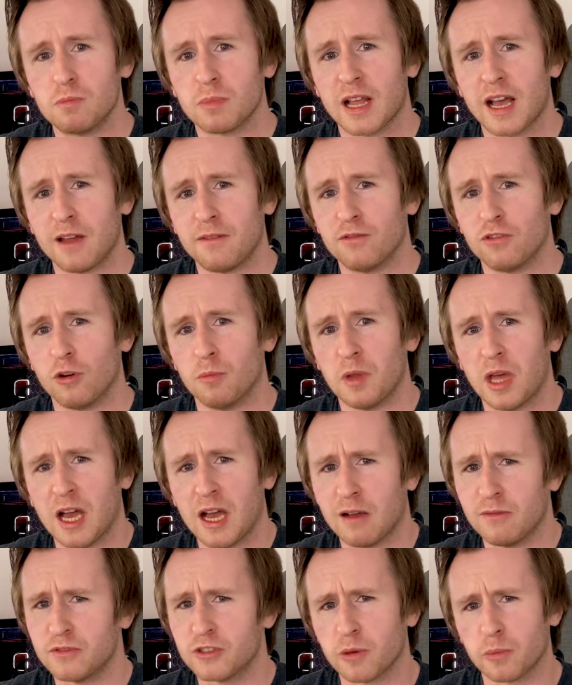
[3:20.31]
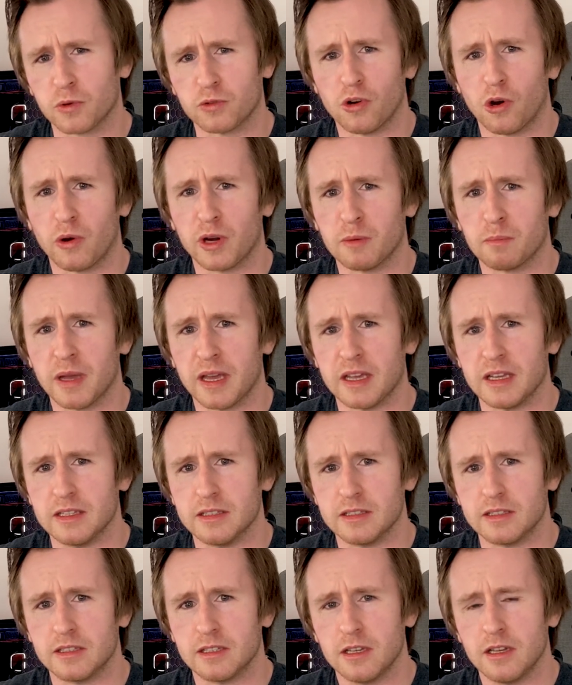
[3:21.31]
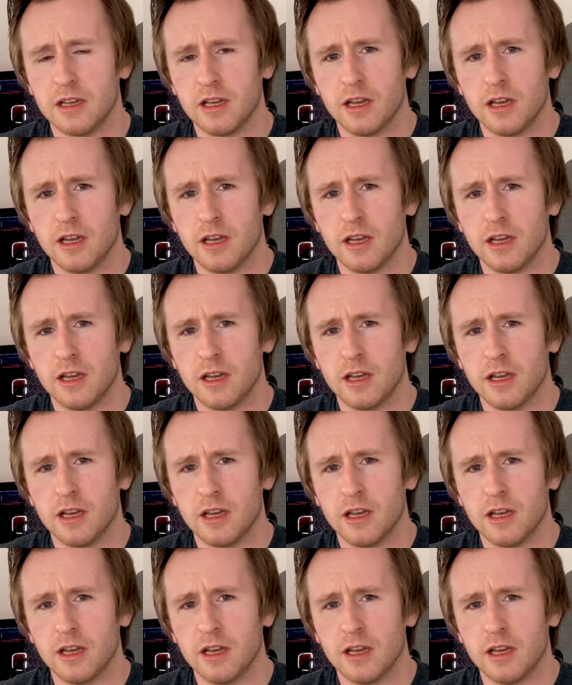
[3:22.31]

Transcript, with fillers: platform to have some growing pains,